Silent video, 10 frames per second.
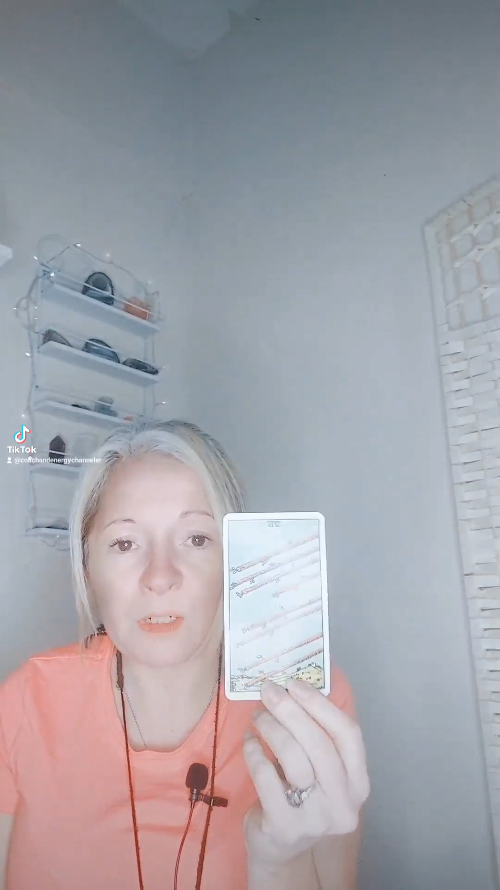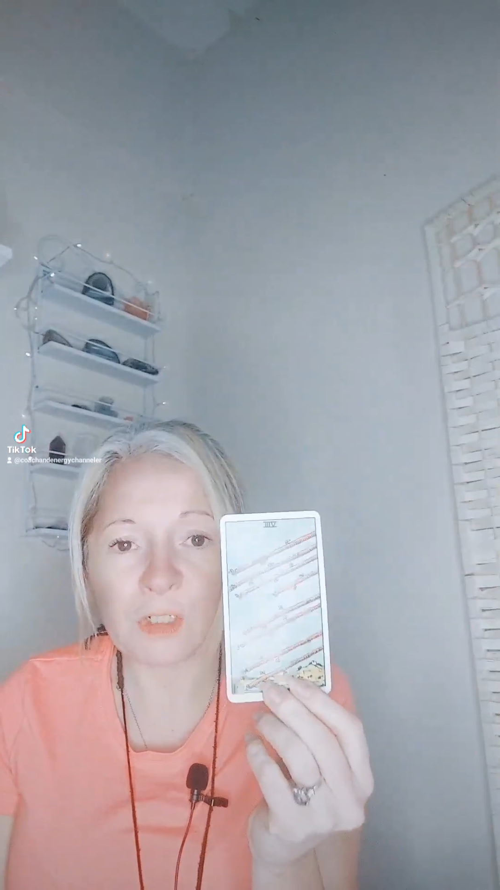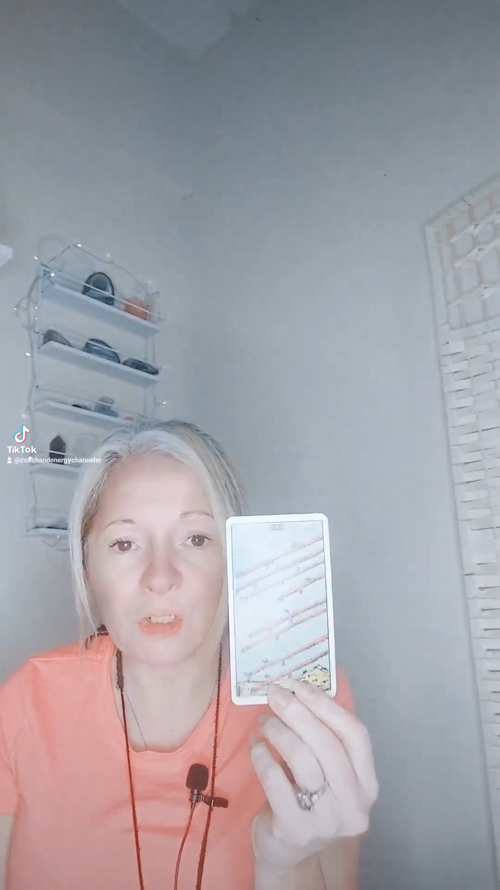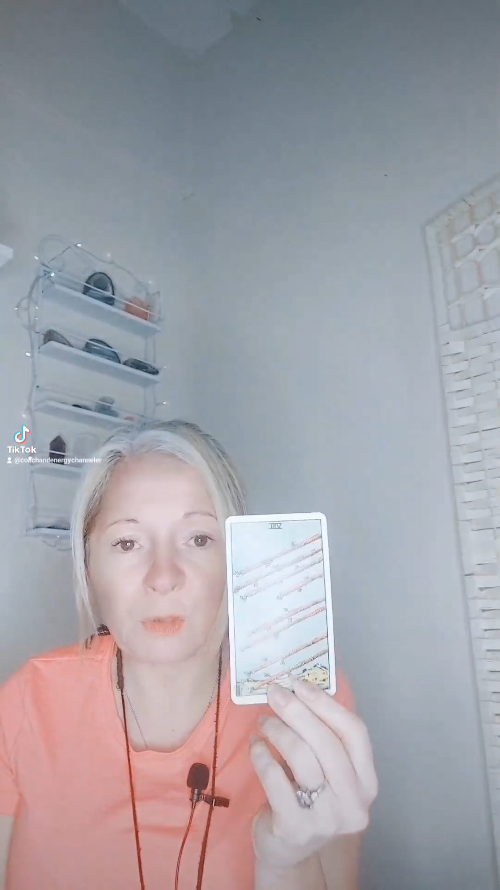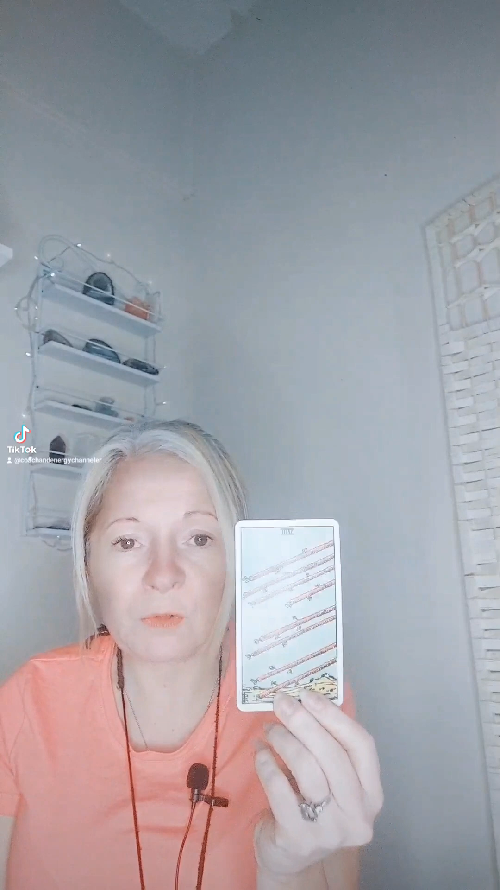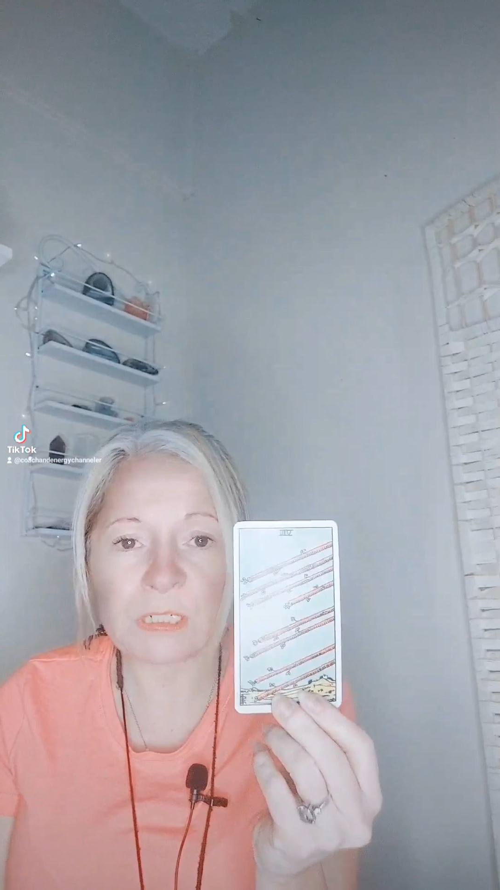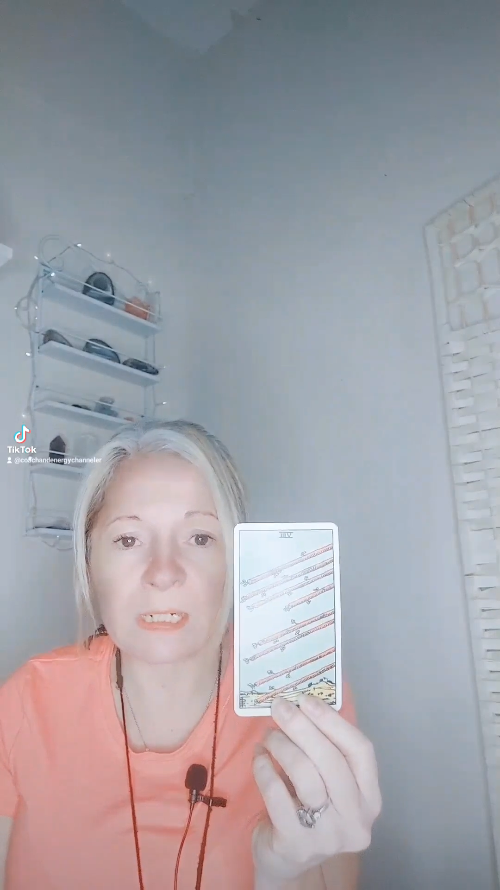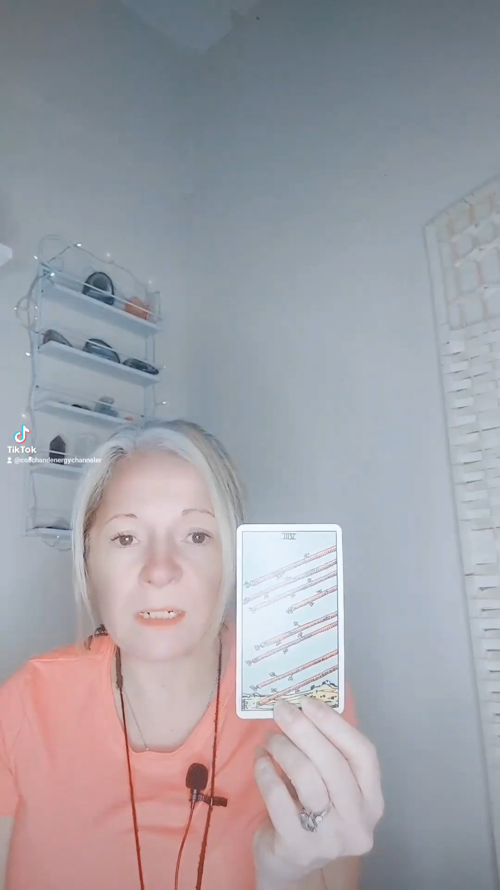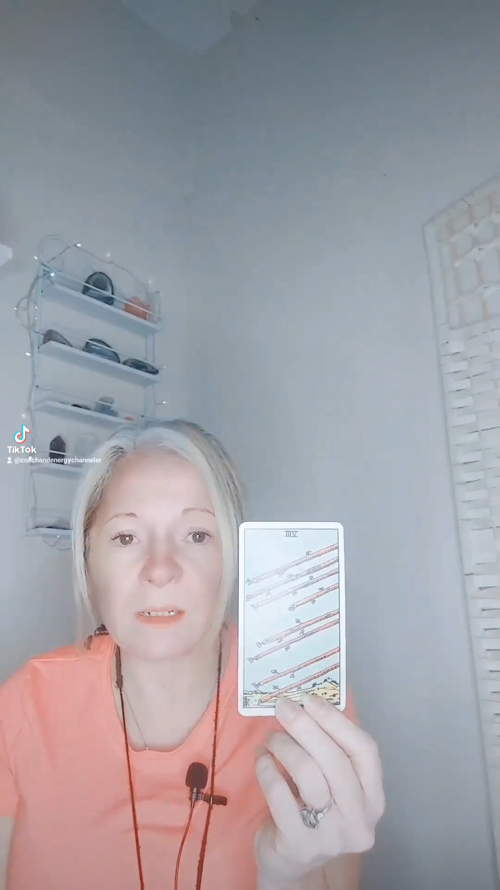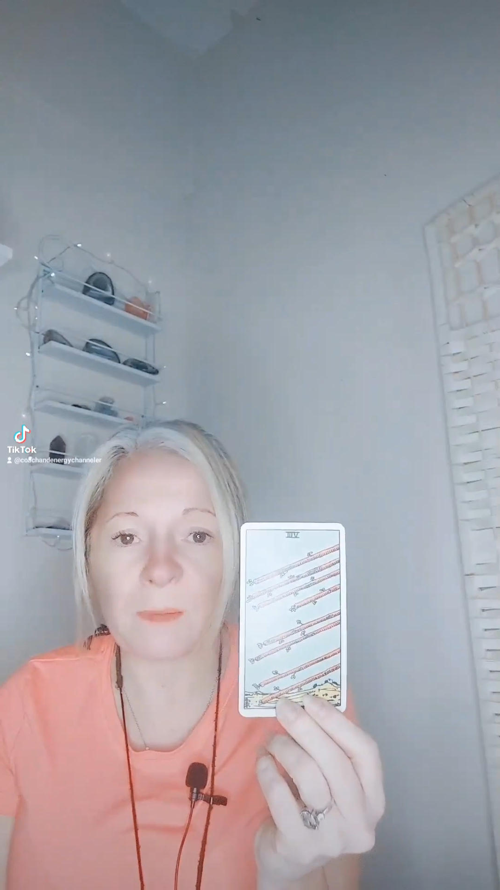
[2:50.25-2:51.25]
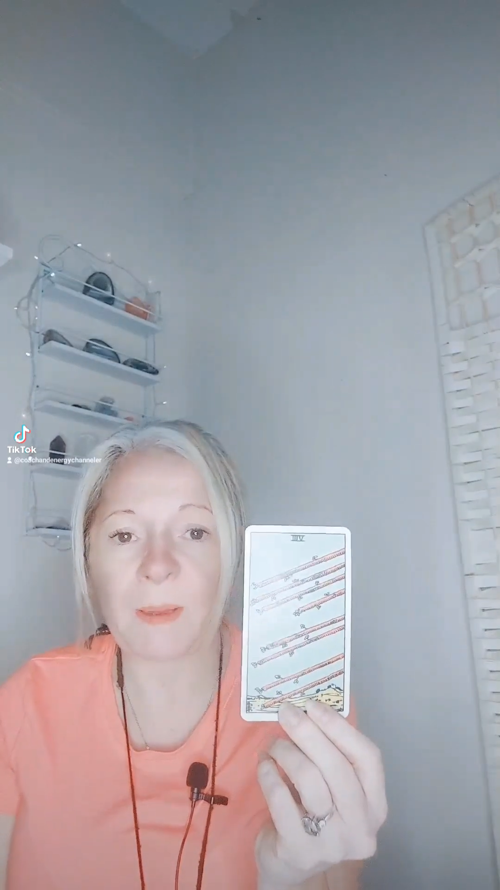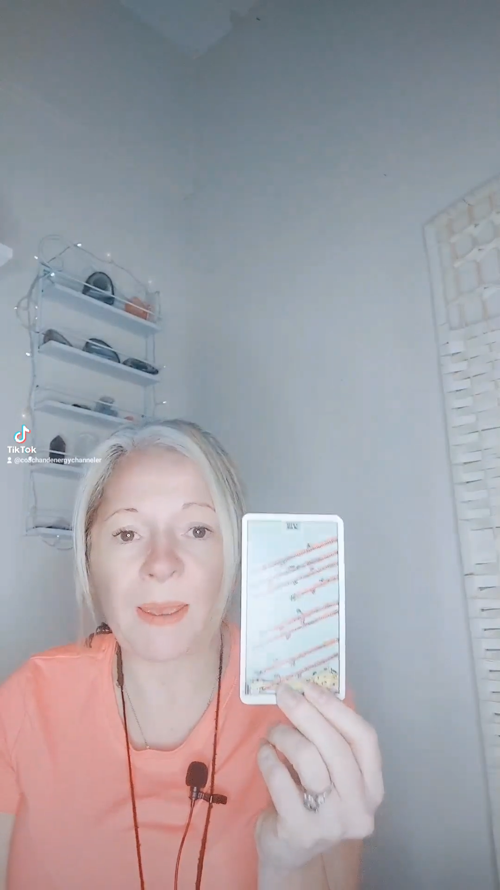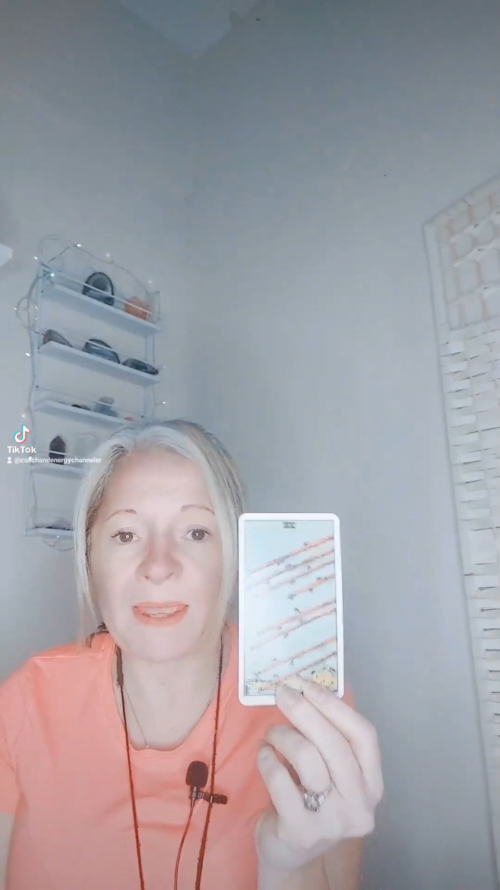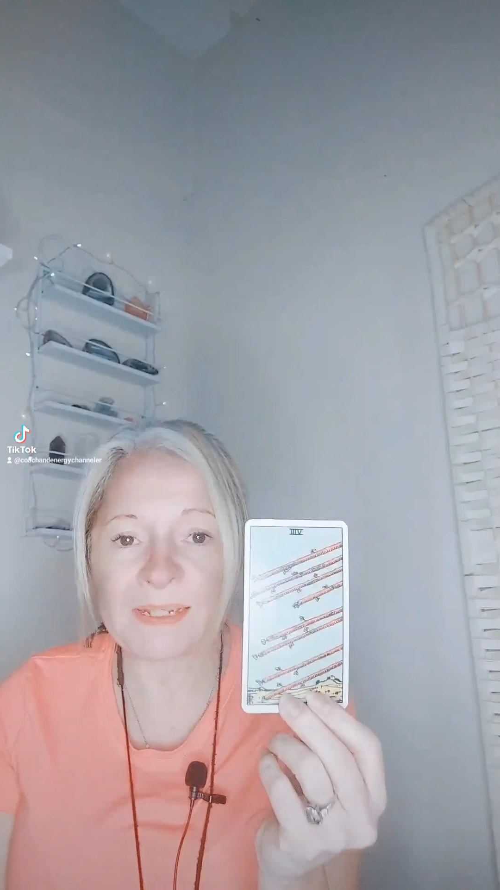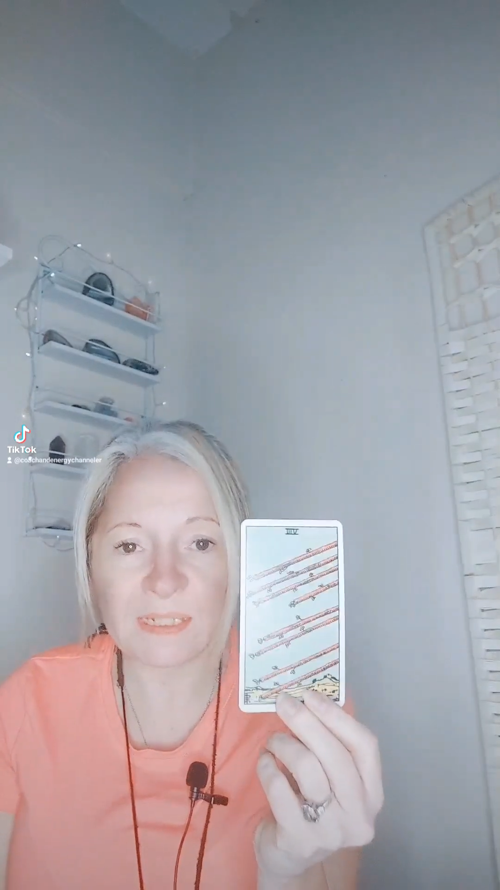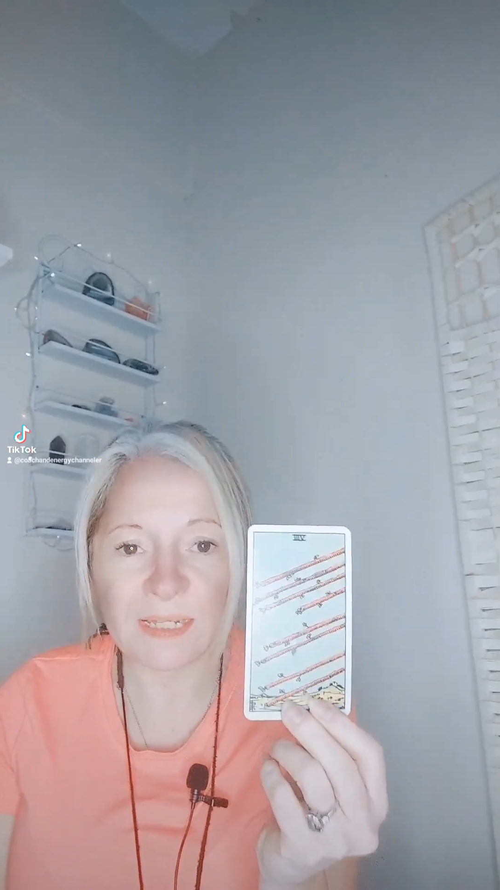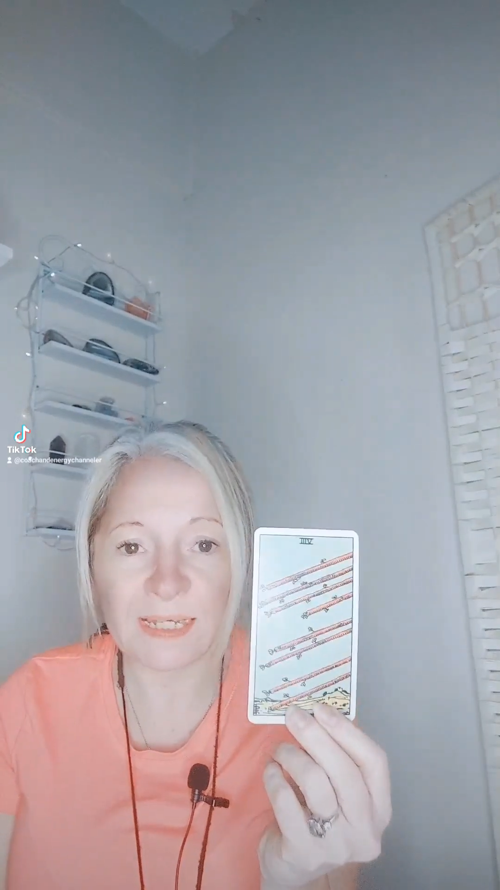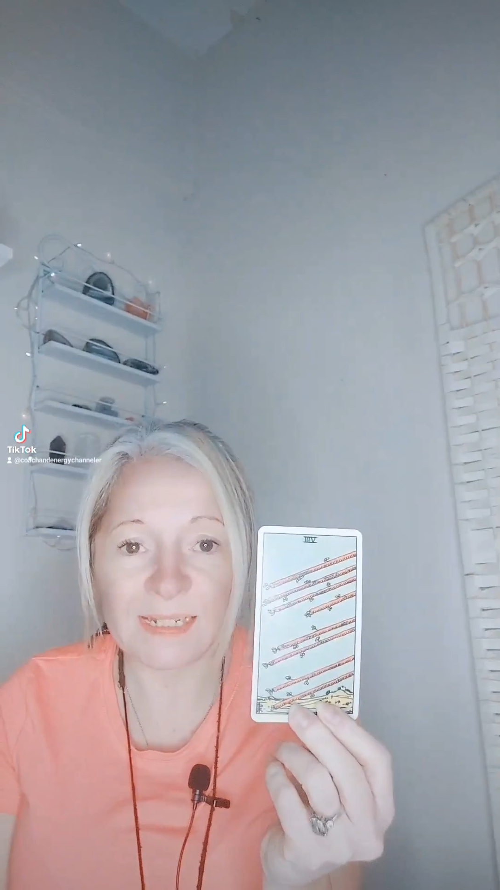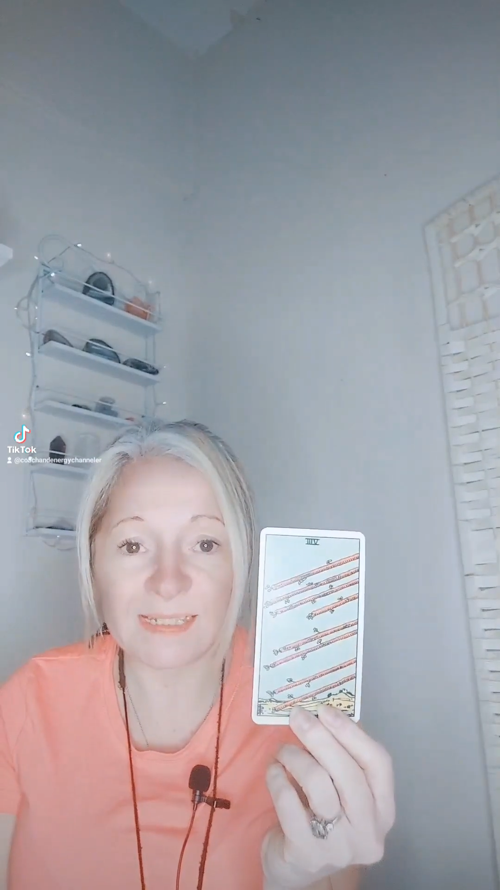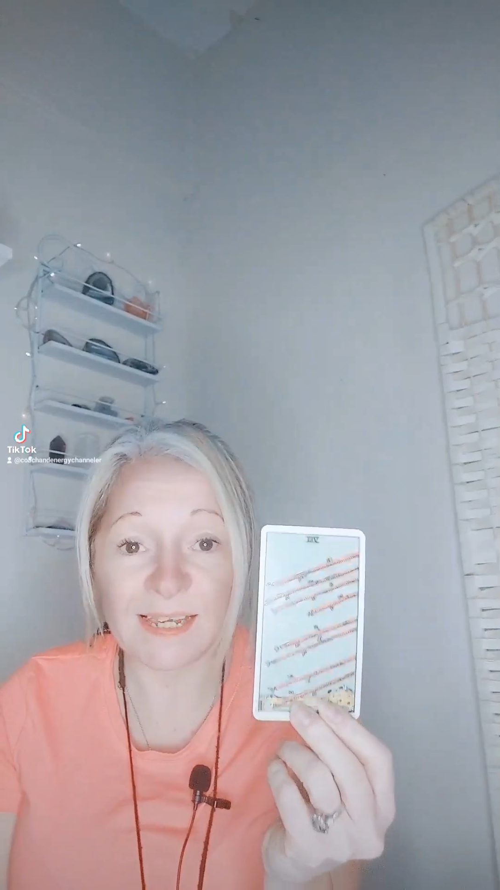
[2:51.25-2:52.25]
is shooting about 8 of
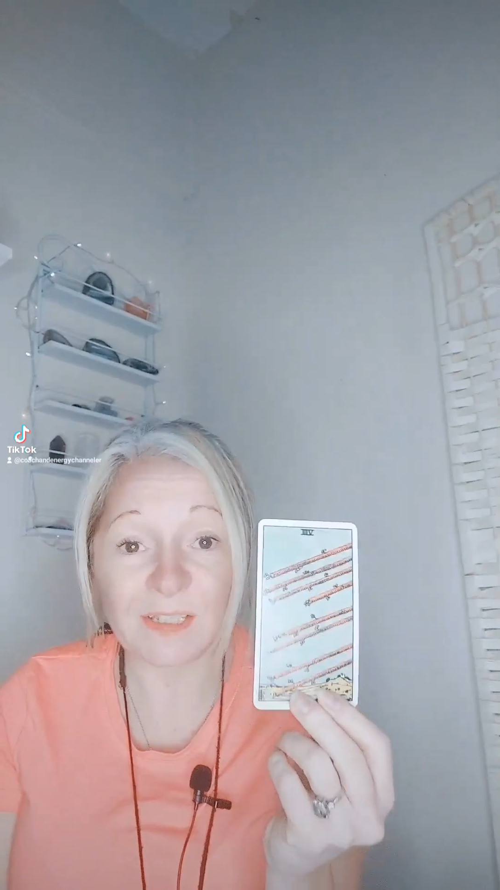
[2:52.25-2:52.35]
these,